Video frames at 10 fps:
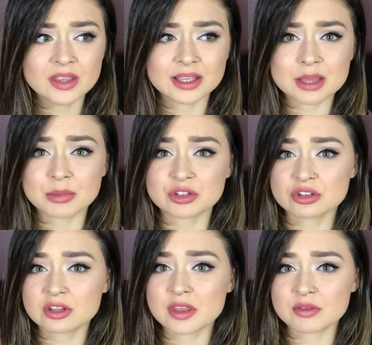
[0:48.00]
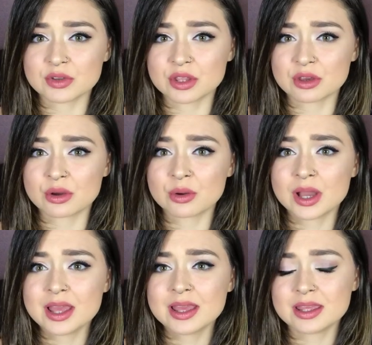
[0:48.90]
like I mentioned in that video,
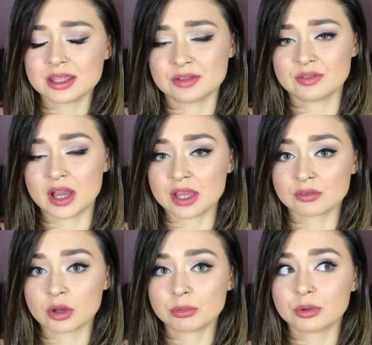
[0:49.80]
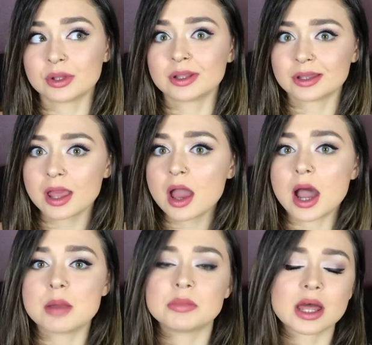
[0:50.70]
if I ever upload it,
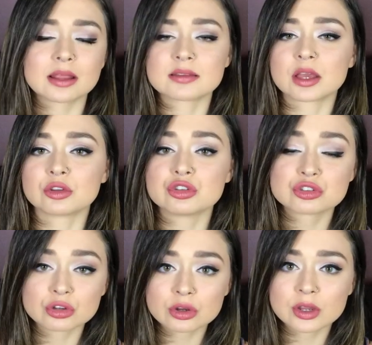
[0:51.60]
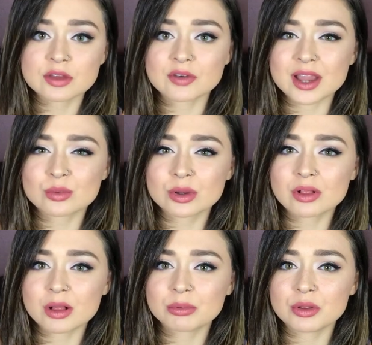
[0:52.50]
I'm not exactly sure if I will
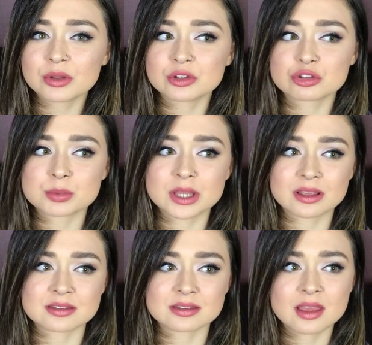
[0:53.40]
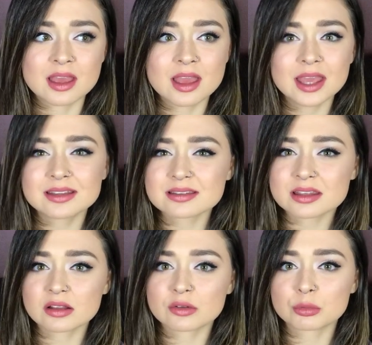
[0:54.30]
upload it, just because it does
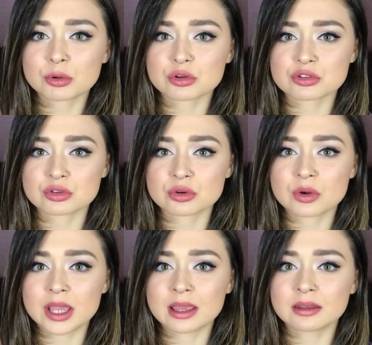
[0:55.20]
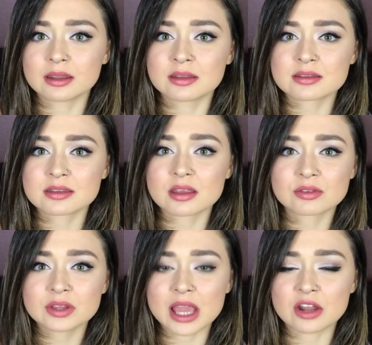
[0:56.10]
get a little personal and it's
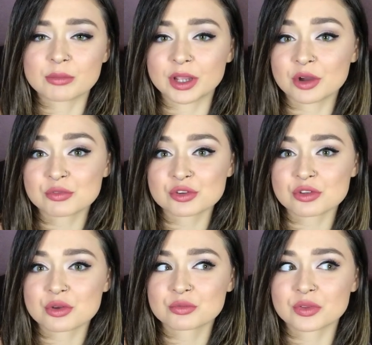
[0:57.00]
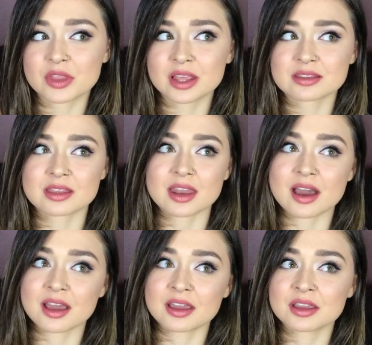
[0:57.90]
definitely out of my comfort zone for things that
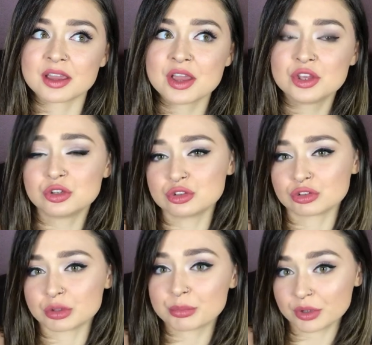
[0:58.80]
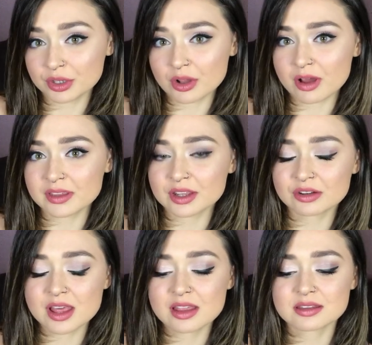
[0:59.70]
I usually put on the
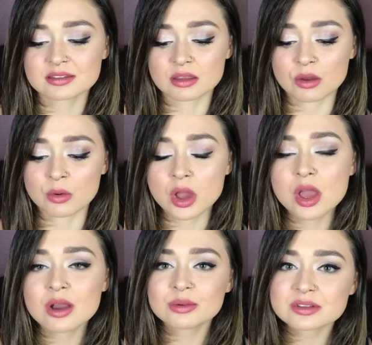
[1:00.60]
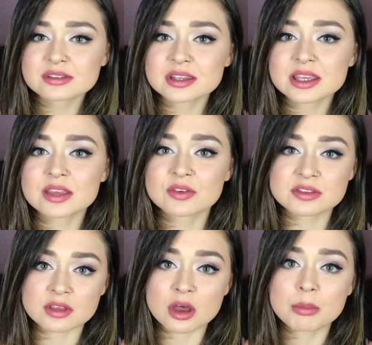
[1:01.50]
internet. So we'll see if
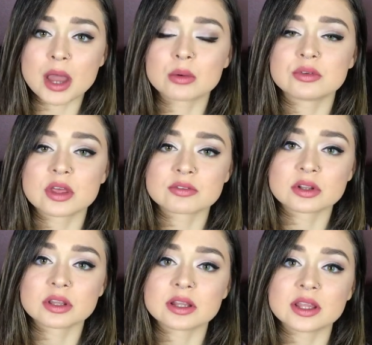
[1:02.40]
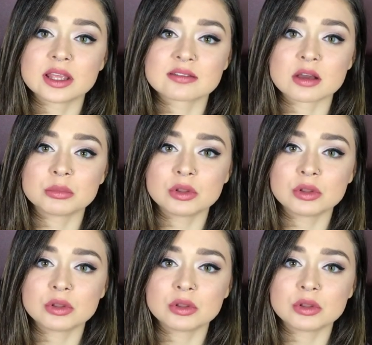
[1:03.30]
it's up. I will definitely link it down